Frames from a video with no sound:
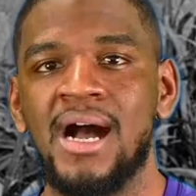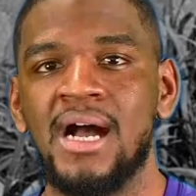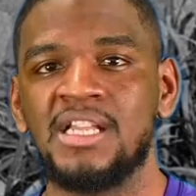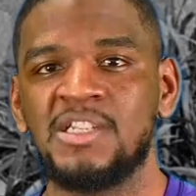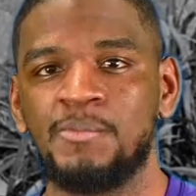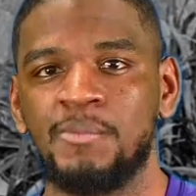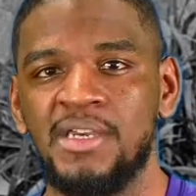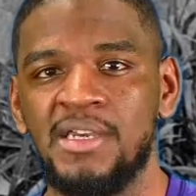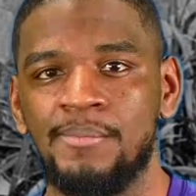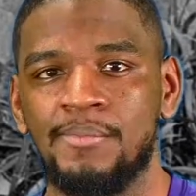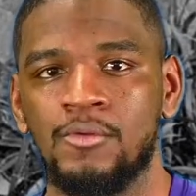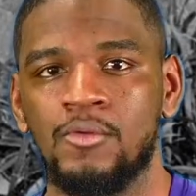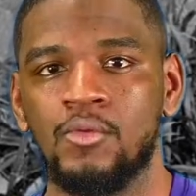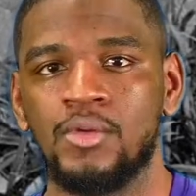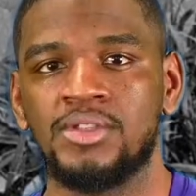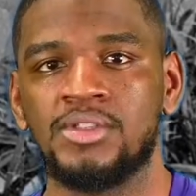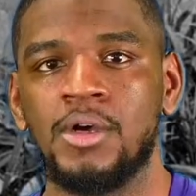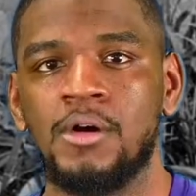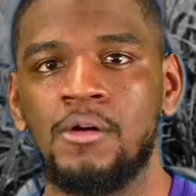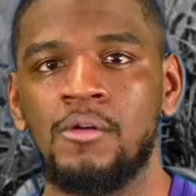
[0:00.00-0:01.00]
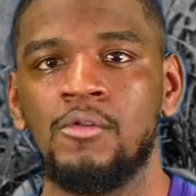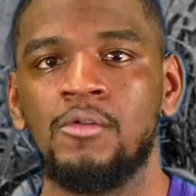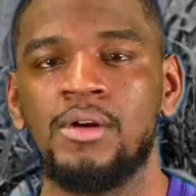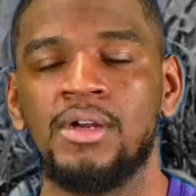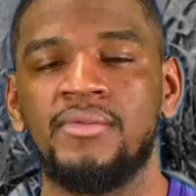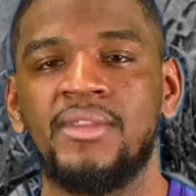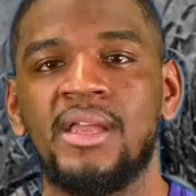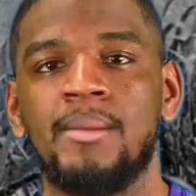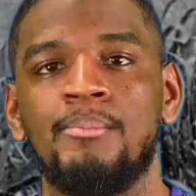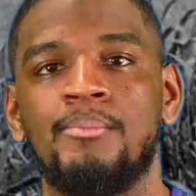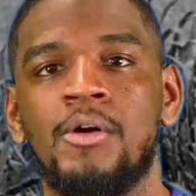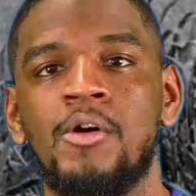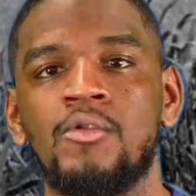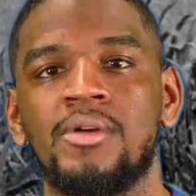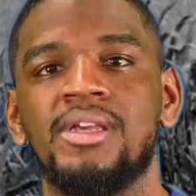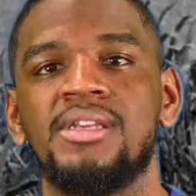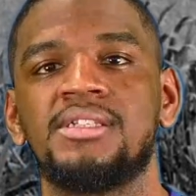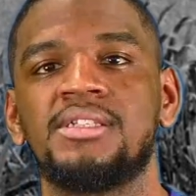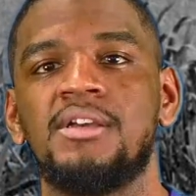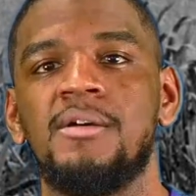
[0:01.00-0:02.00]
God's people were told if they
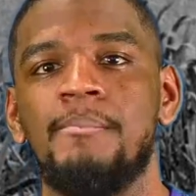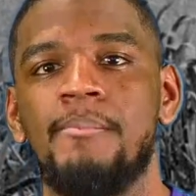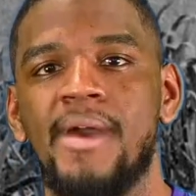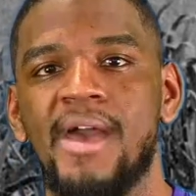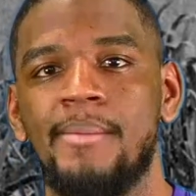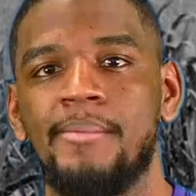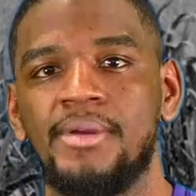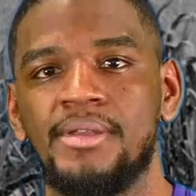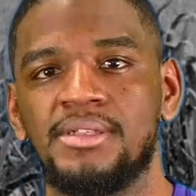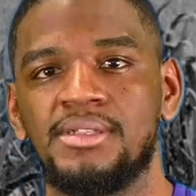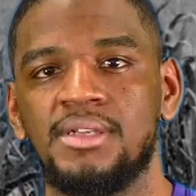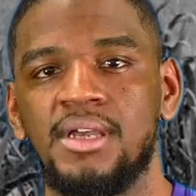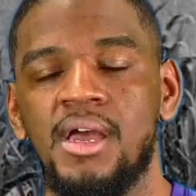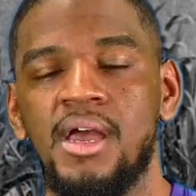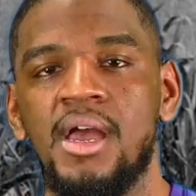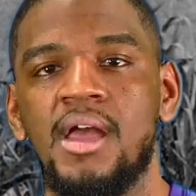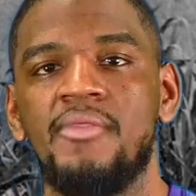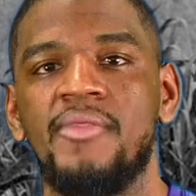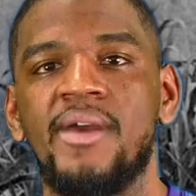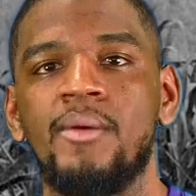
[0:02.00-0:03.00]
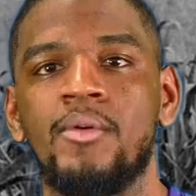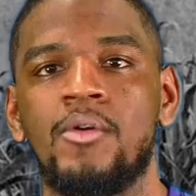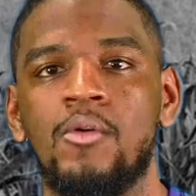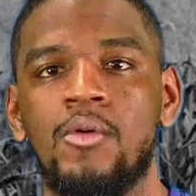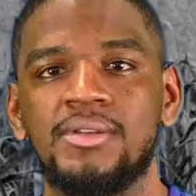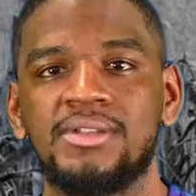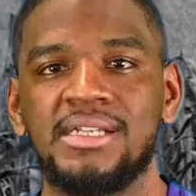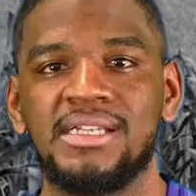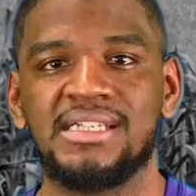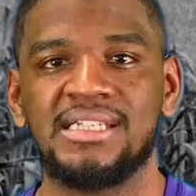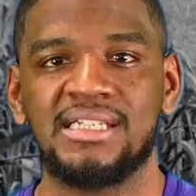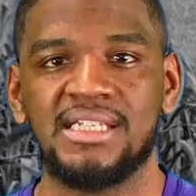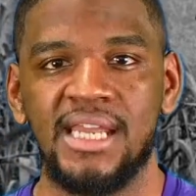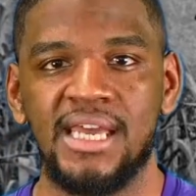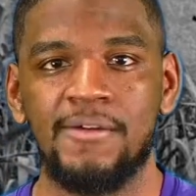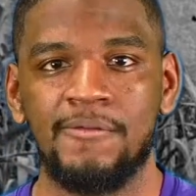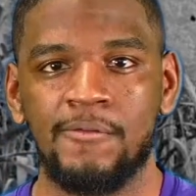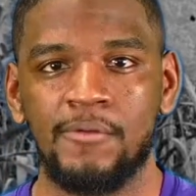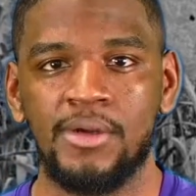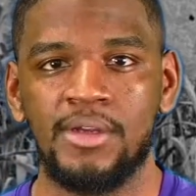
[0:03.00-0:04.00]
broke his commandments, they would go into
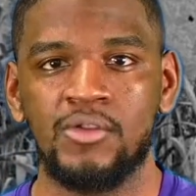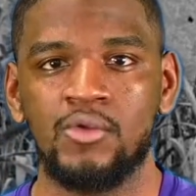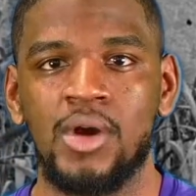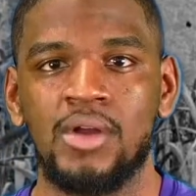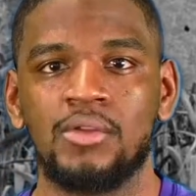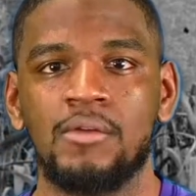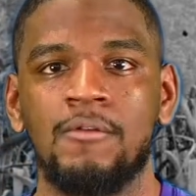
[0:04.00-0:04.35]
slavery